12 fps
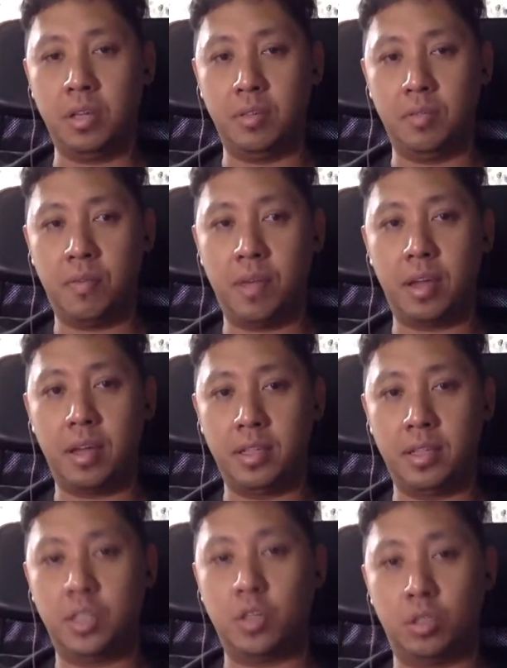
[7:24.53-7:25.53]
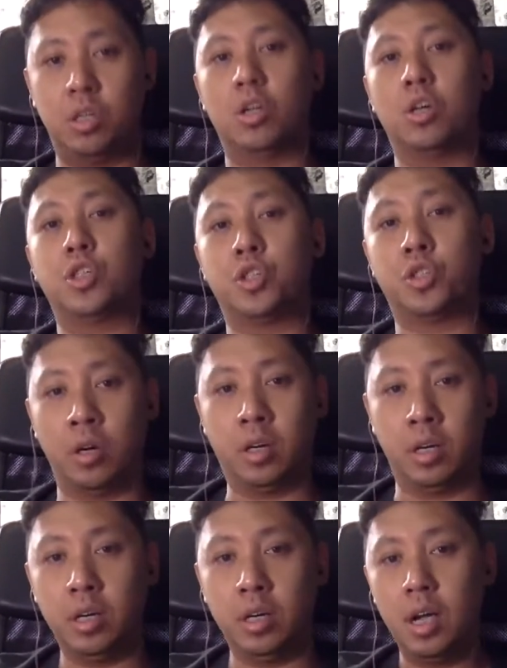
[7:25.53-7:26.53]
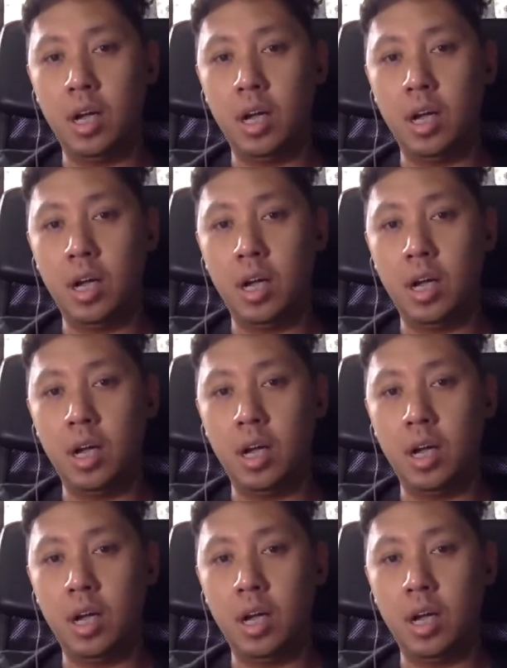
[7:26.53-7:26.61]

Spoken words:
In fact, it's just gotten a lot stronger.